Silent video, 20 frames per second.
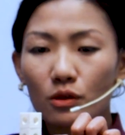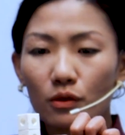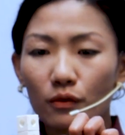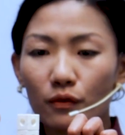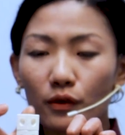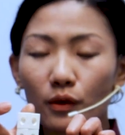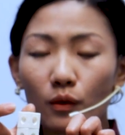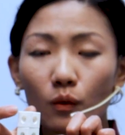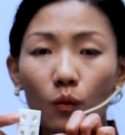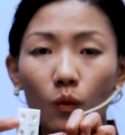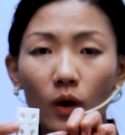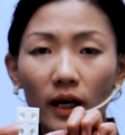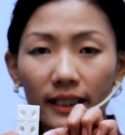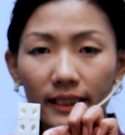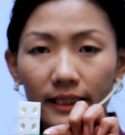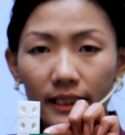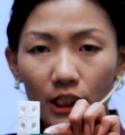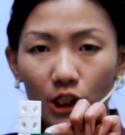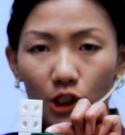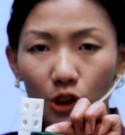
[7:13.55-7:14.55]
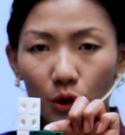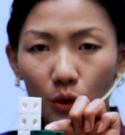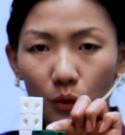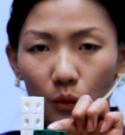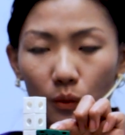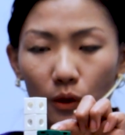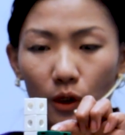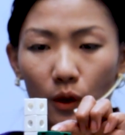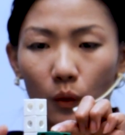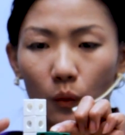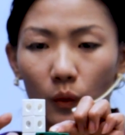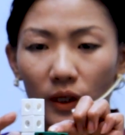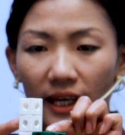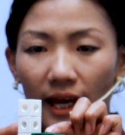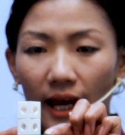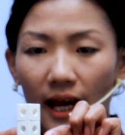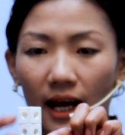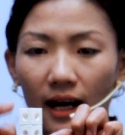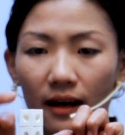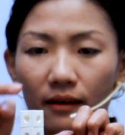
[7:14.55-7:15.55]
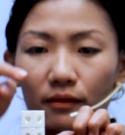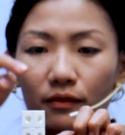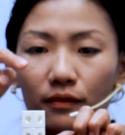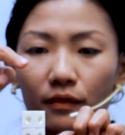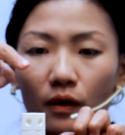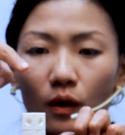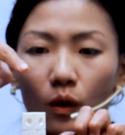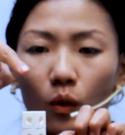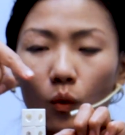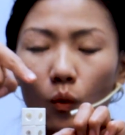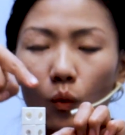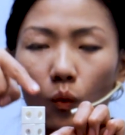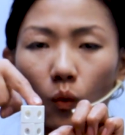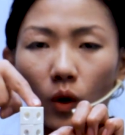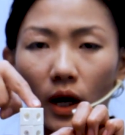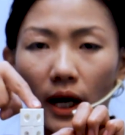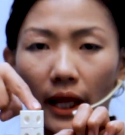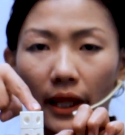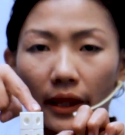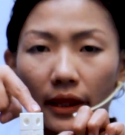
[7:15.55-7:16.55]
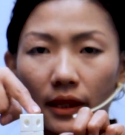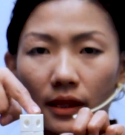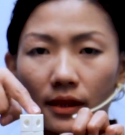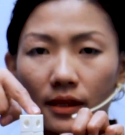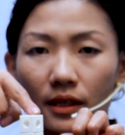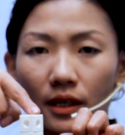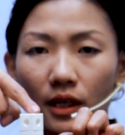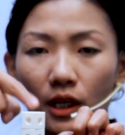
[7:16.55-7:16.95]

So for the white cube, we have 1,